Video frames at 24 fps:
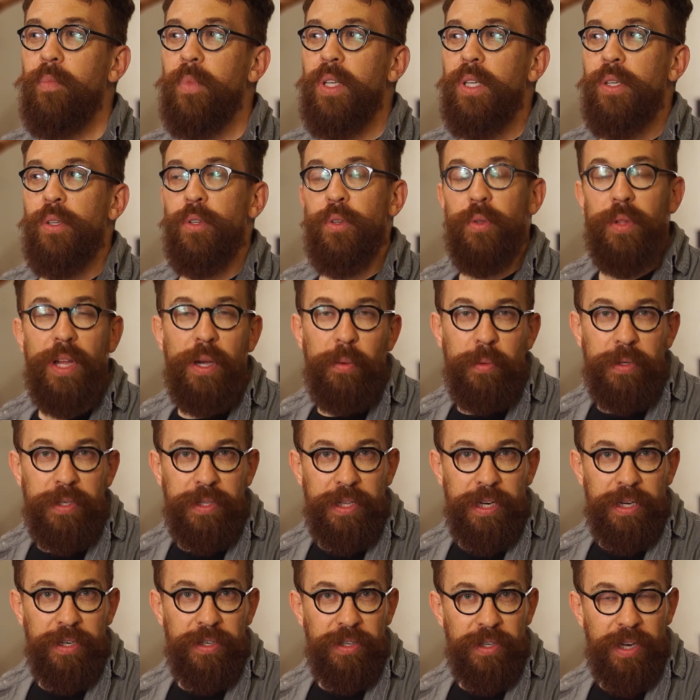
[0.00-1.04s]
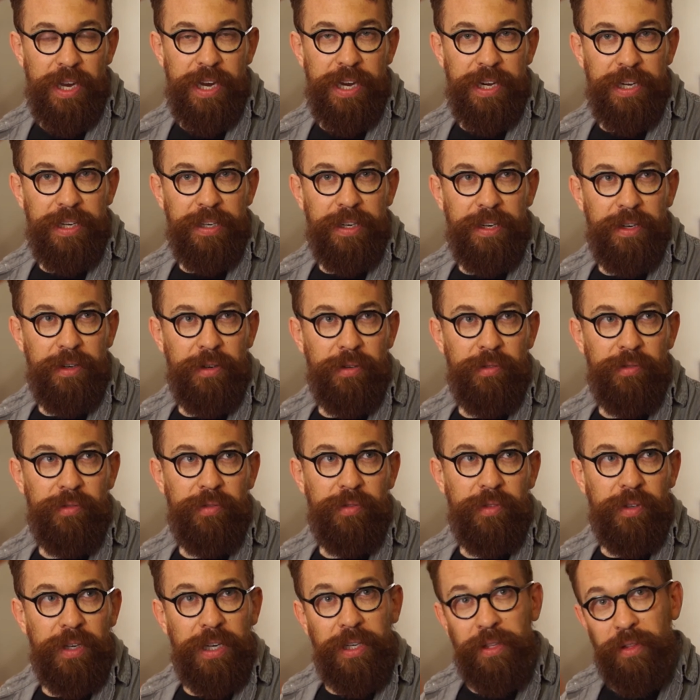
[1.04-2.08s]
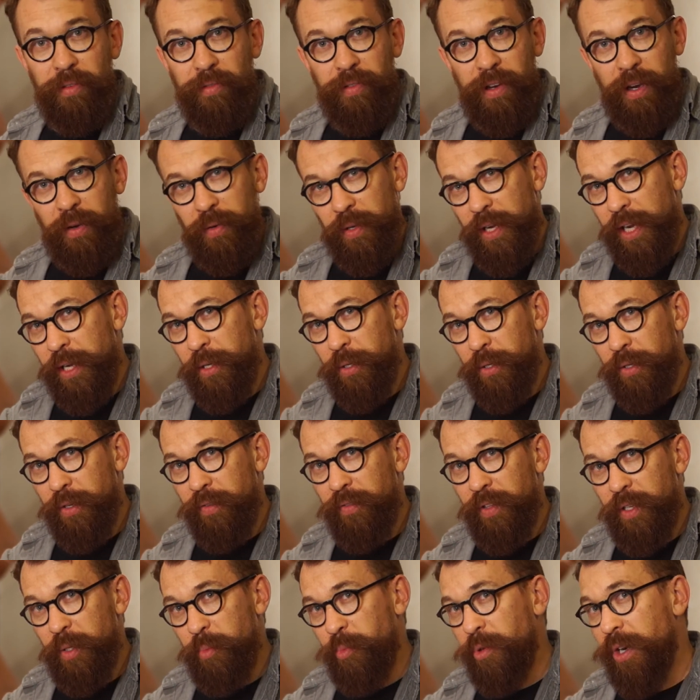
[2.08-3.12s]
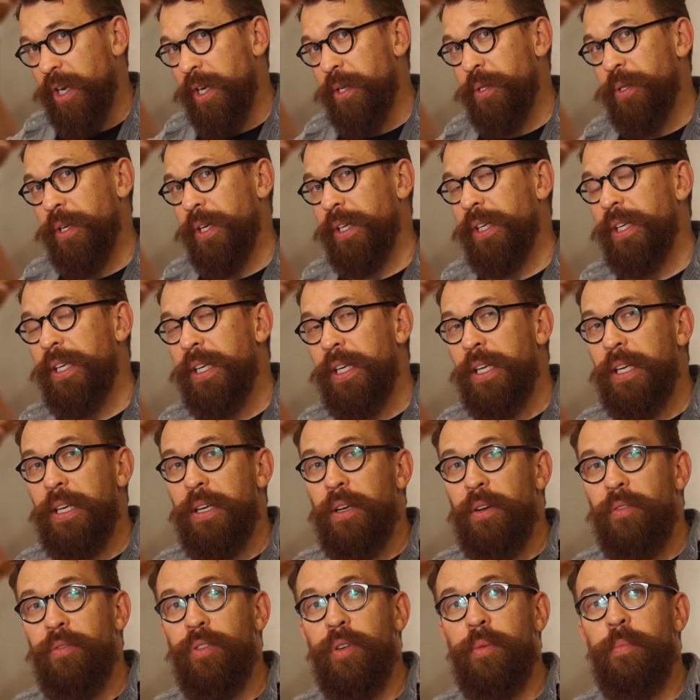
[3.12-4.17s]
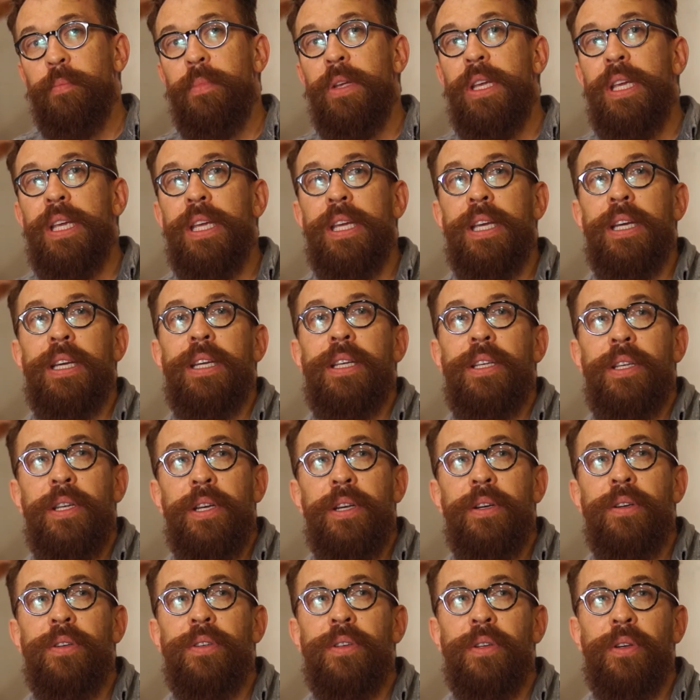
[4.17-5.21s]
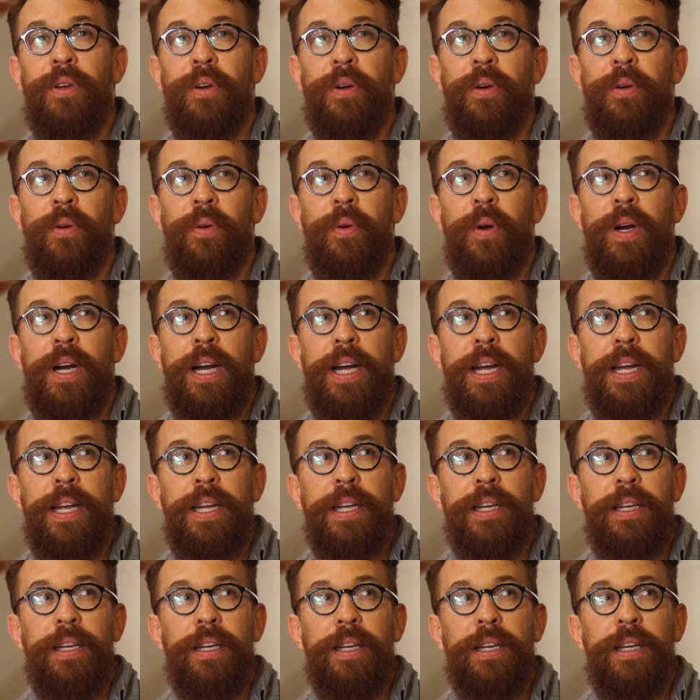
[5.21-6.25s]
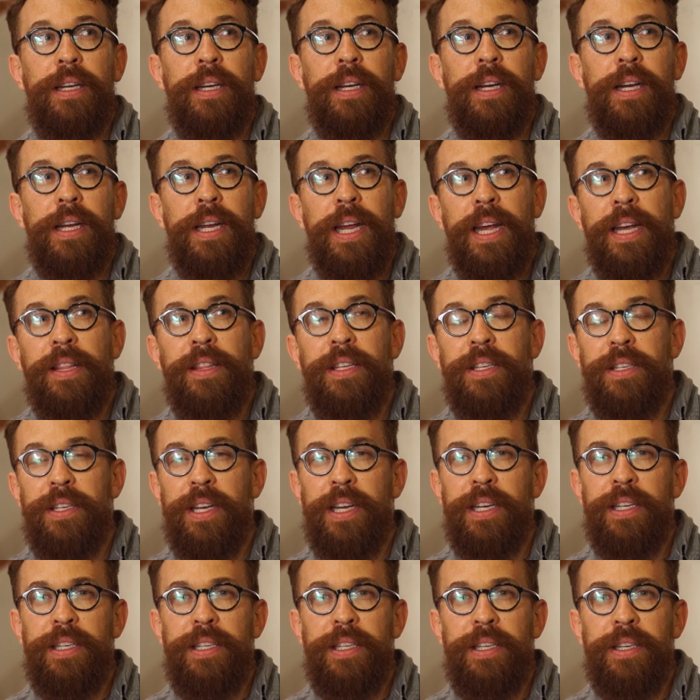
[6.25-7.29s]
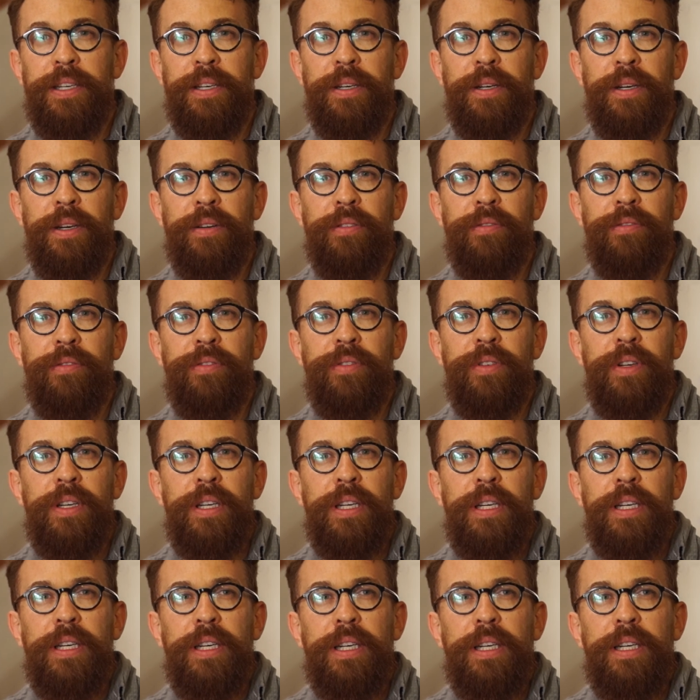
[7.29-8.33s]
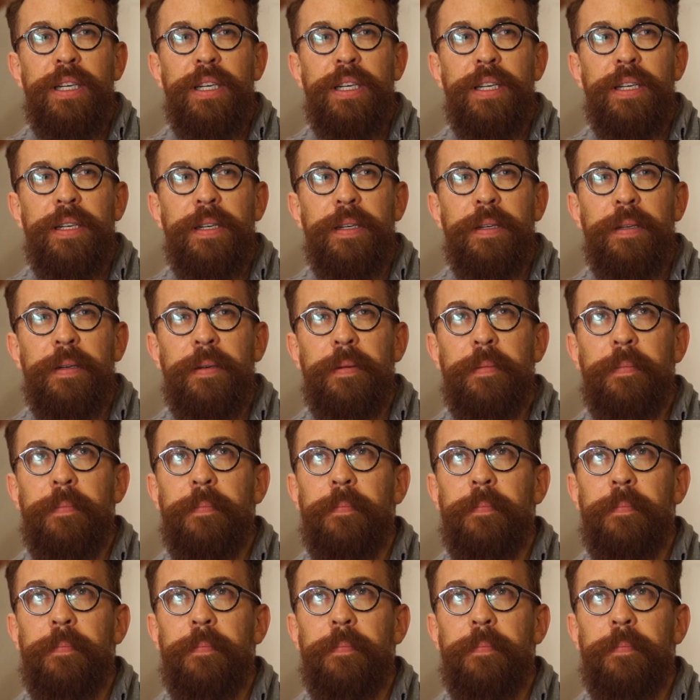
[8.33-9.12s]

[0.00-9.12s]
So that was their side of like the foundation of this project. For me, years ago, I had this idea of a